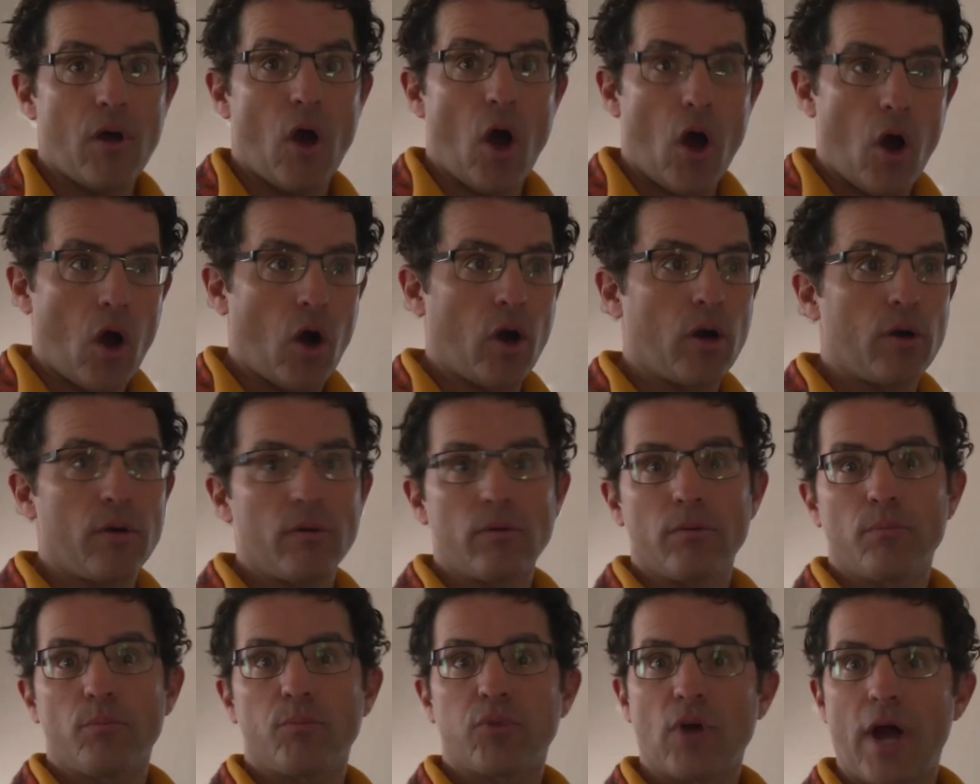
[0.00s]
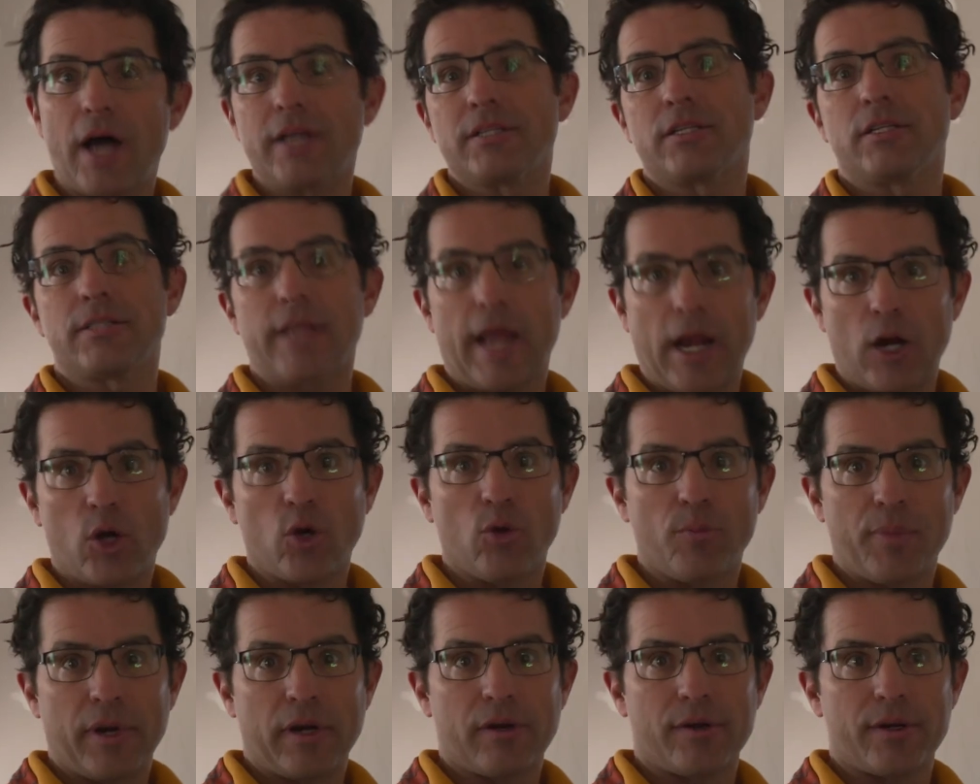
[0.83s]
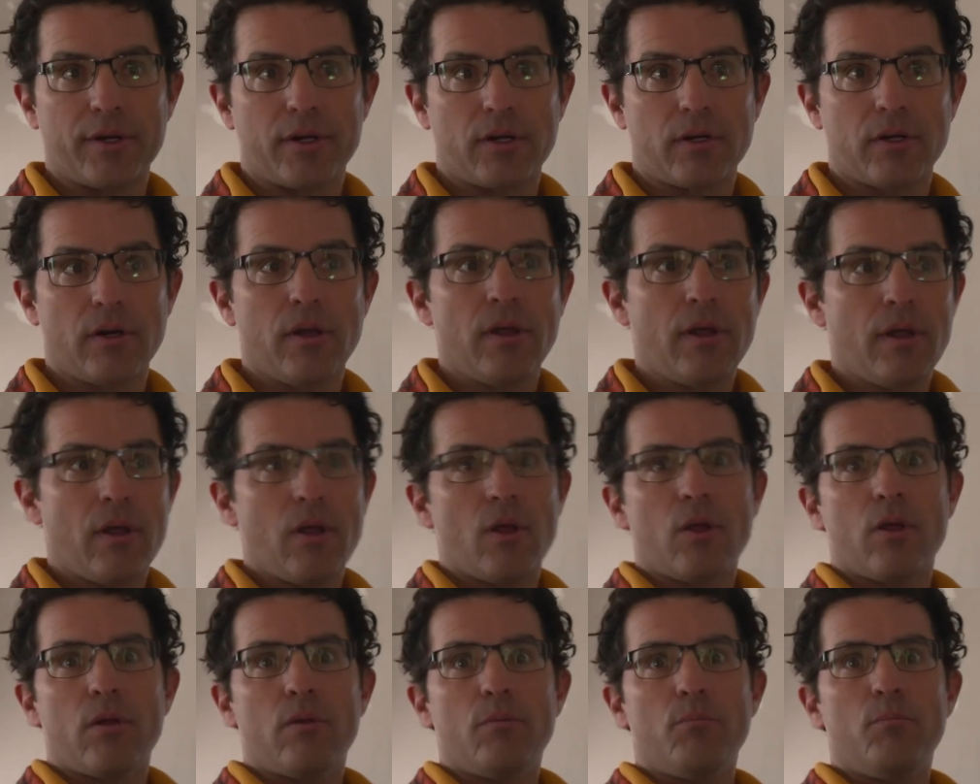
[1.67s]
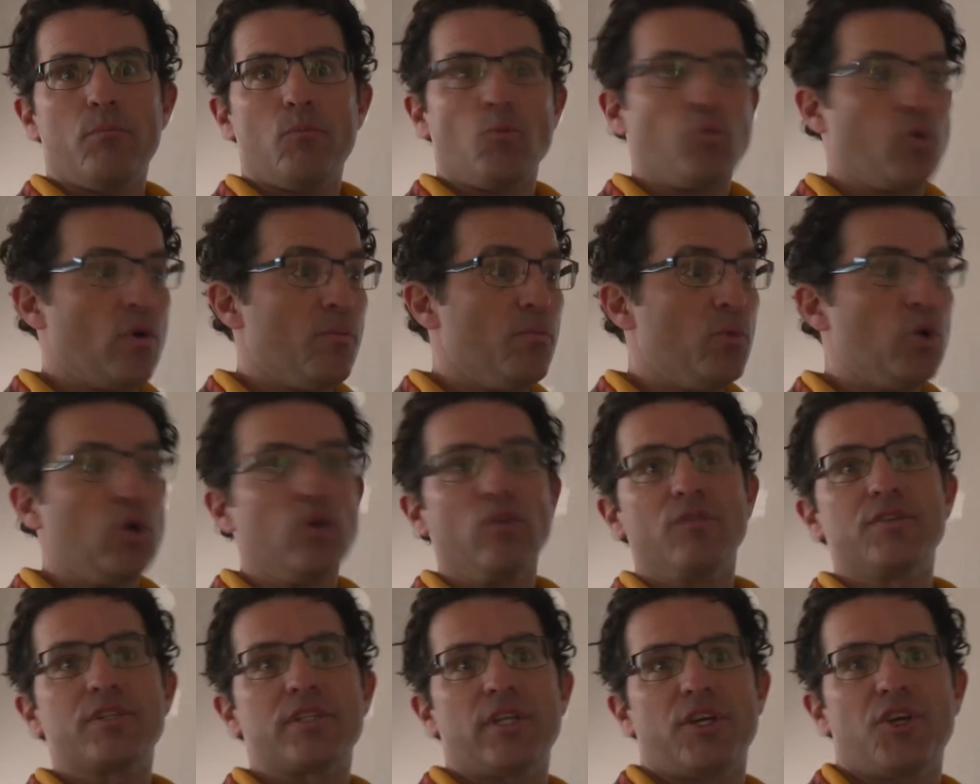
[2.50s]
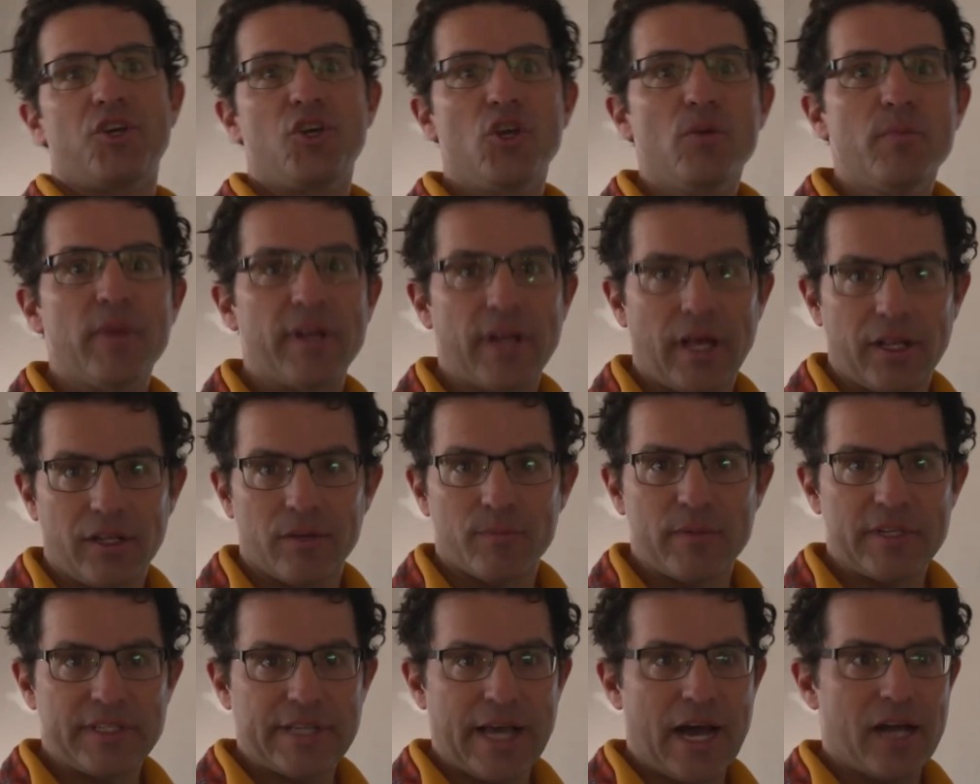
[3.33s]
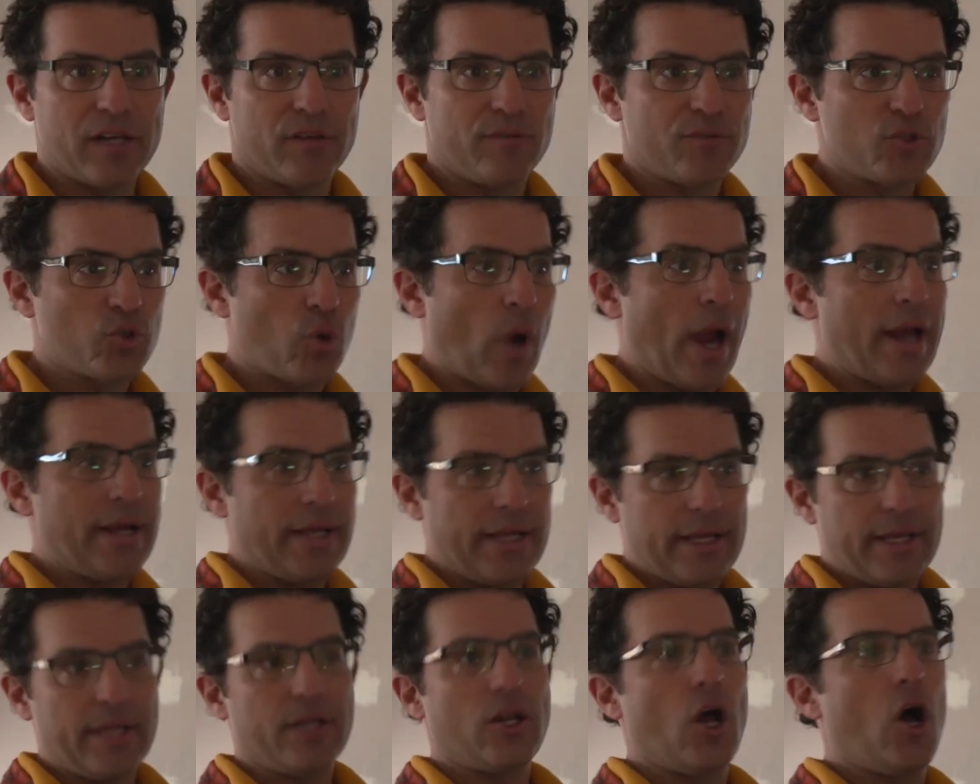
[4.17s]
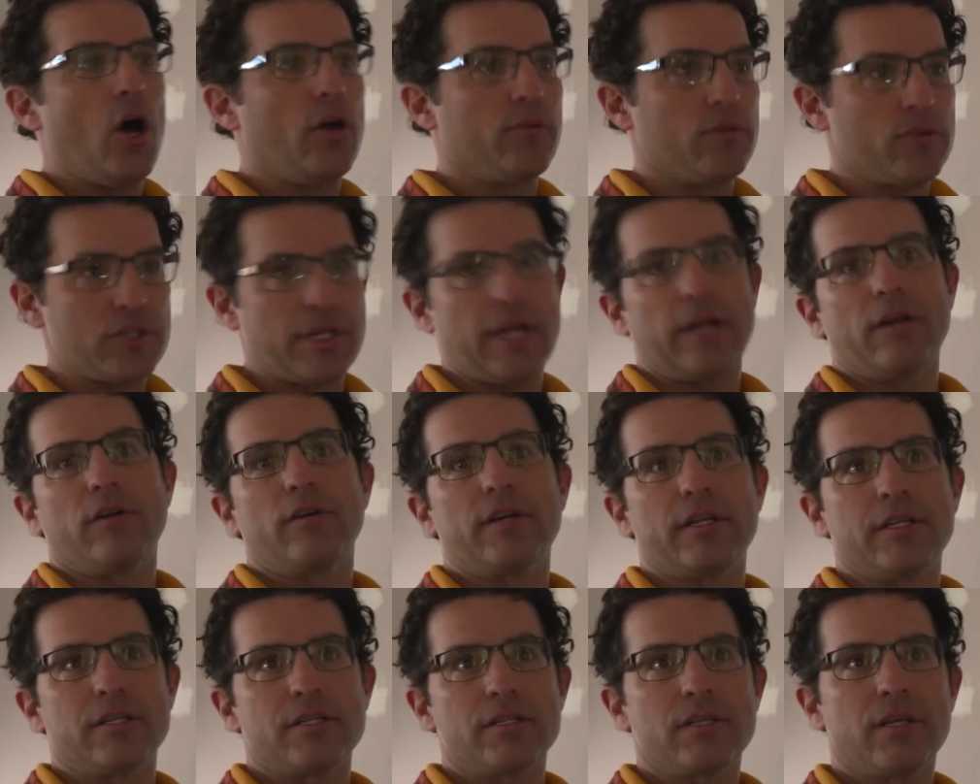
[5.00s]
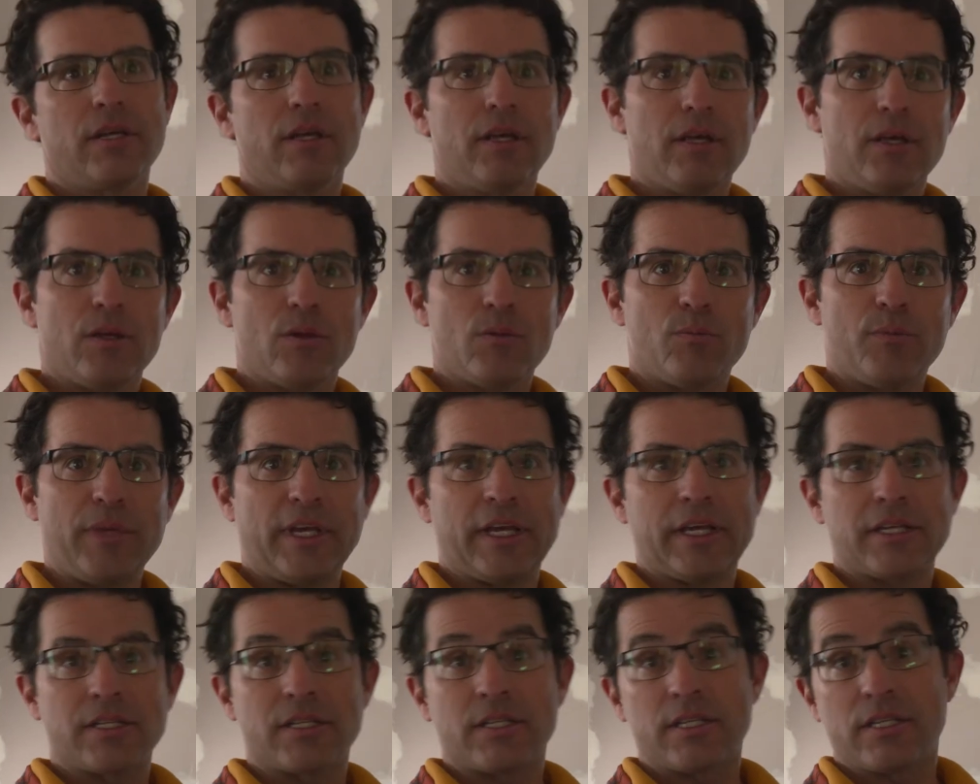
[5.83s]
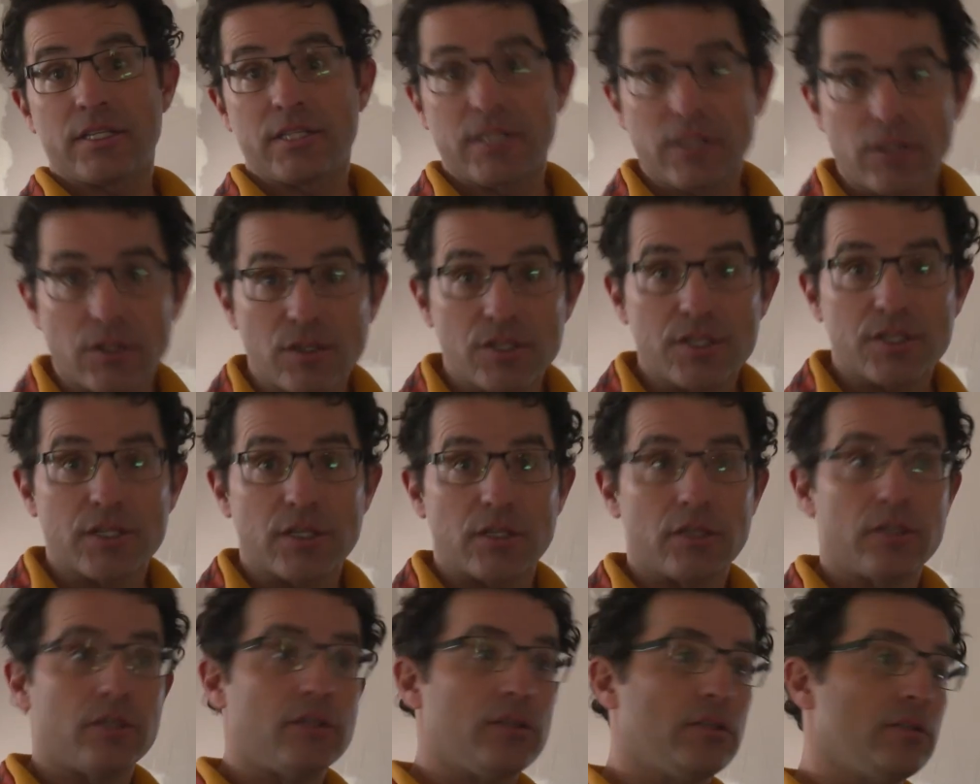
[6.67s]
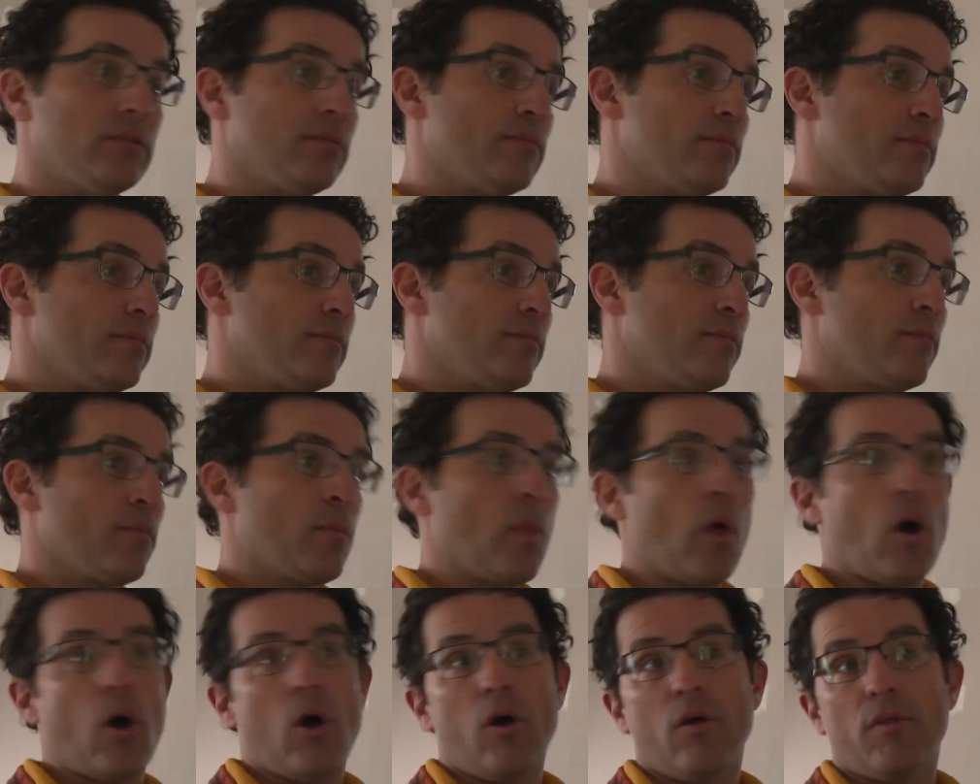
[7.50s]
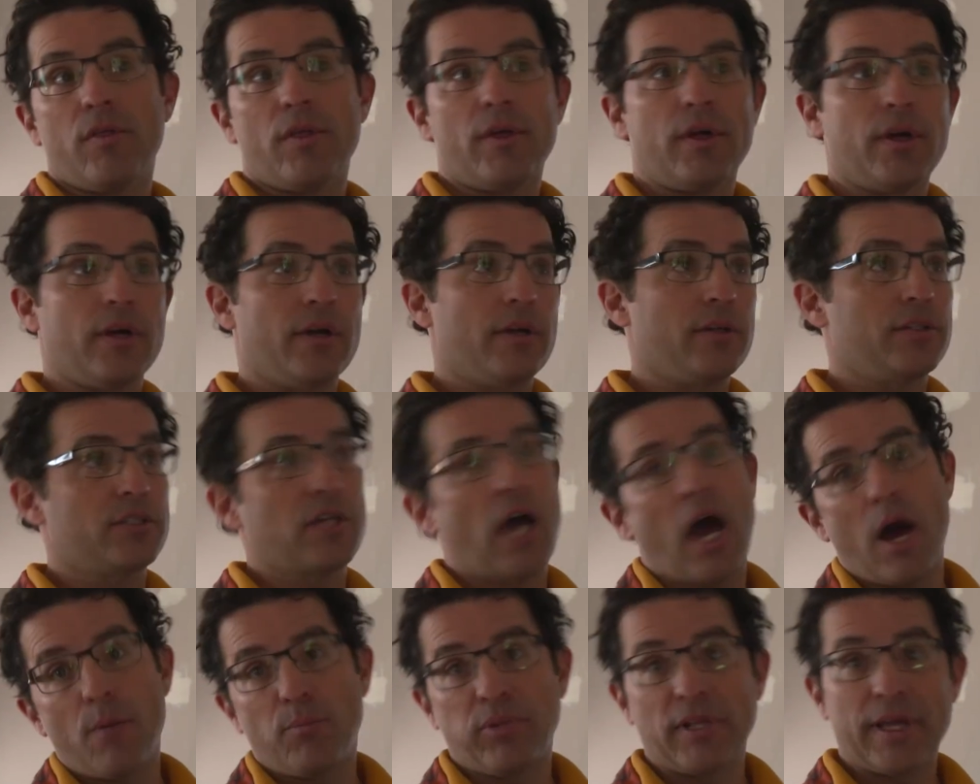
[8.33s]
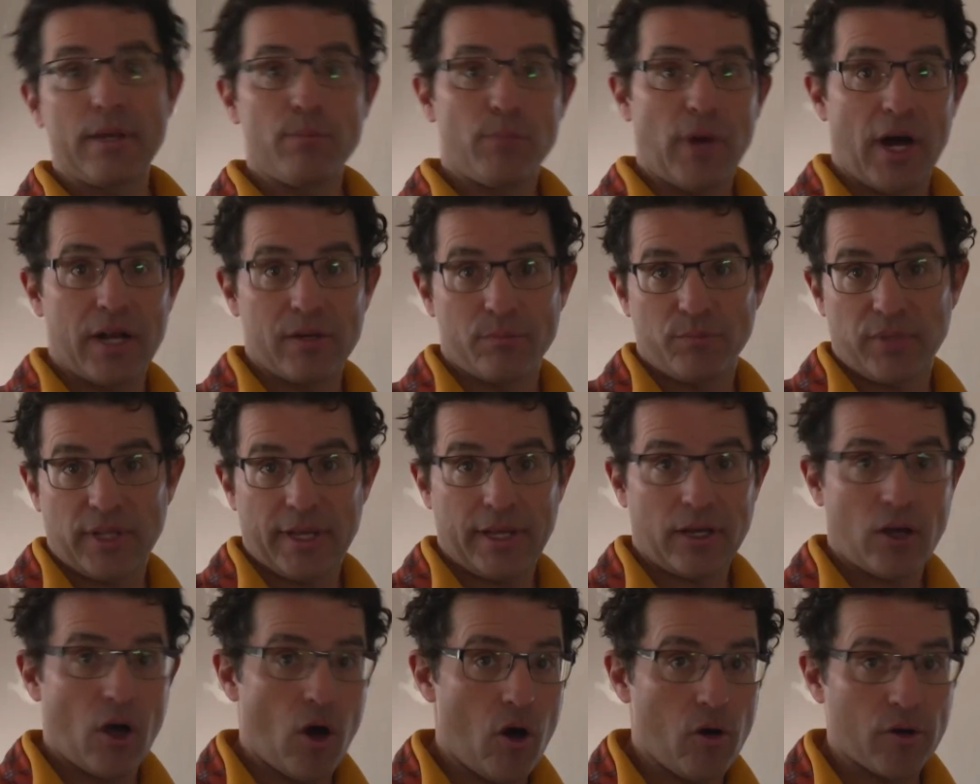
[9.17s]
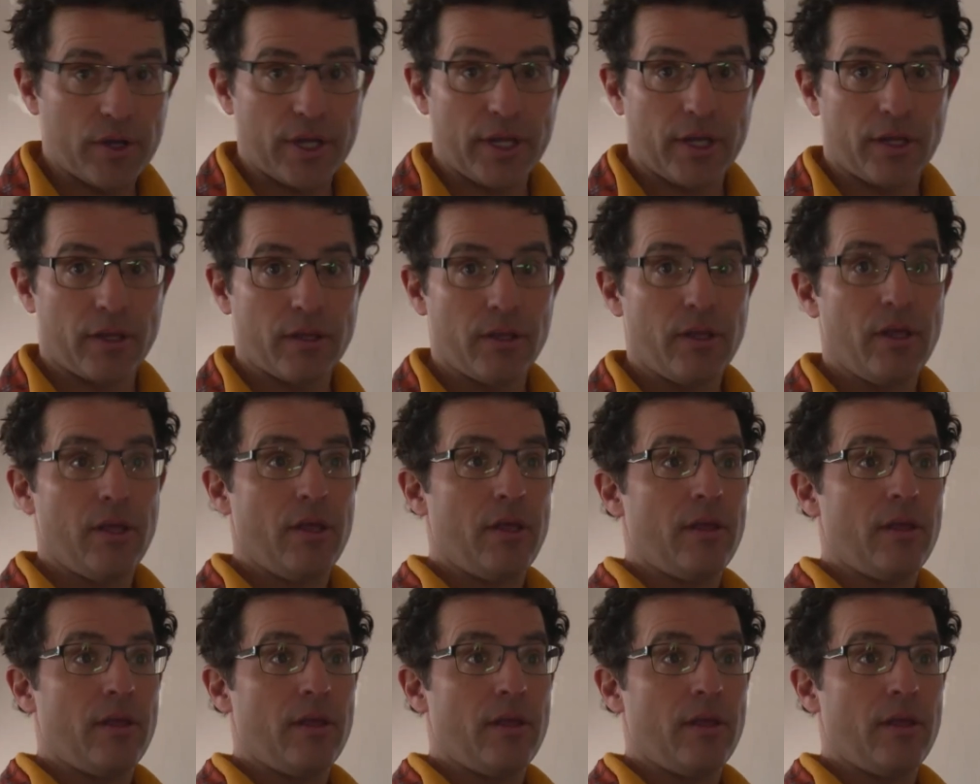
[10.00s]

Our process, AeroBarrier, removes the human element out of trying to hit all those areas, because the sill, all the top plate, bottom plate caulking,